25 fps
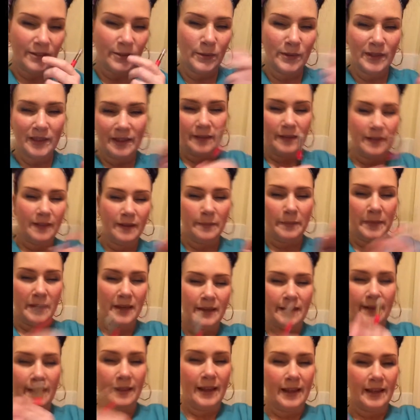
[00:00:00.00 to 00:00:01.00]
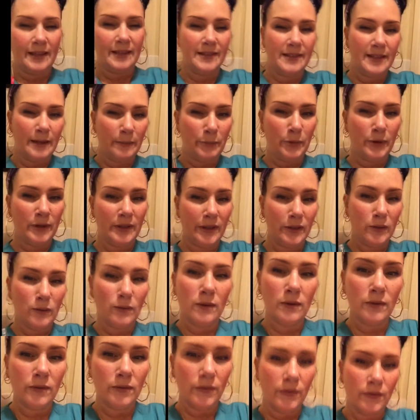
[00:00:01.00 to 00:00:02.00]
doing them in like separate
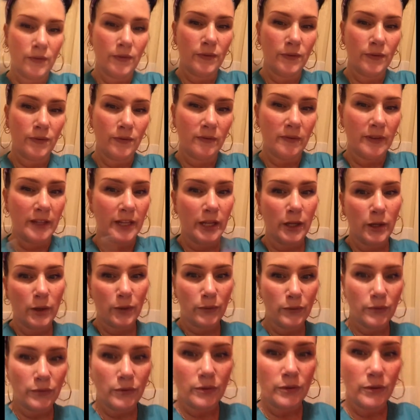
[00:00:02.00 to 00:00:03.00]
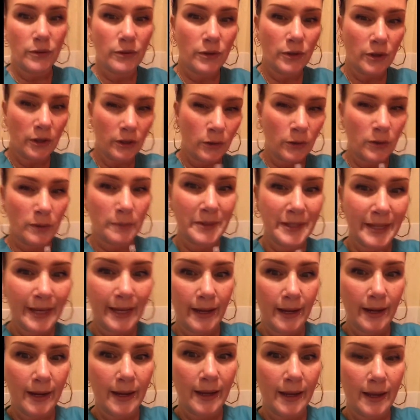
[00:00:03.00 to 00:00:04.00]
little videos. You know what I'm
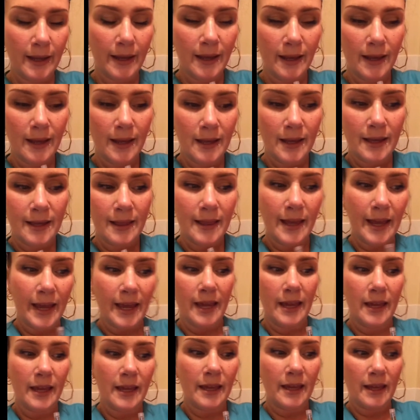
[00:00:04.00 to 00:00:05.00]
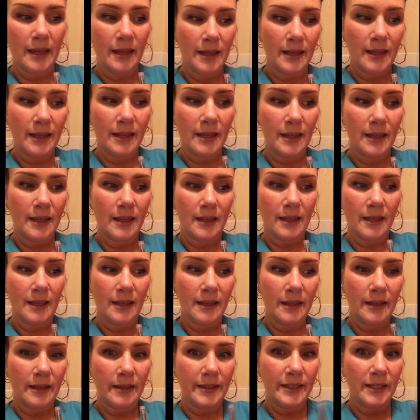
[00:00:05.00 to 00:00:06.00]
saying? Like,
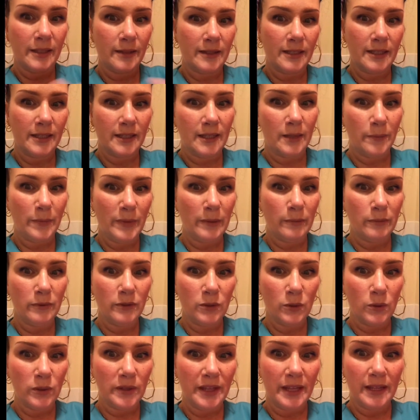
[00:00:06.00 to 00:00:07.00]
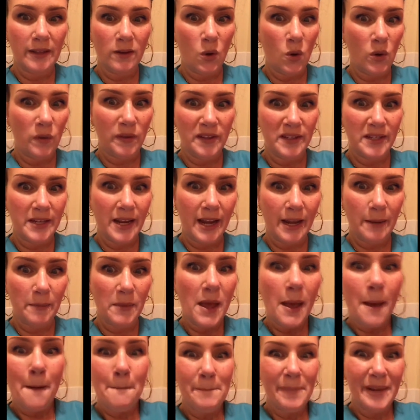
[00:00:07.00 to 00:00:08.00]
see people doing that all the time.
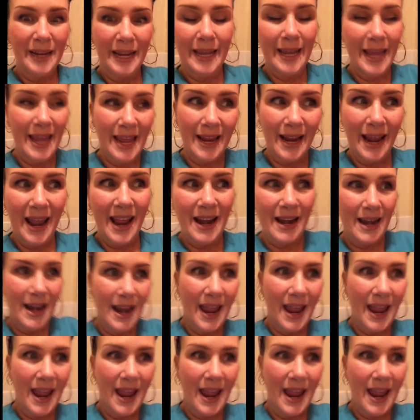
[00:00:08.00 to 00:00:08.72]
But I can't,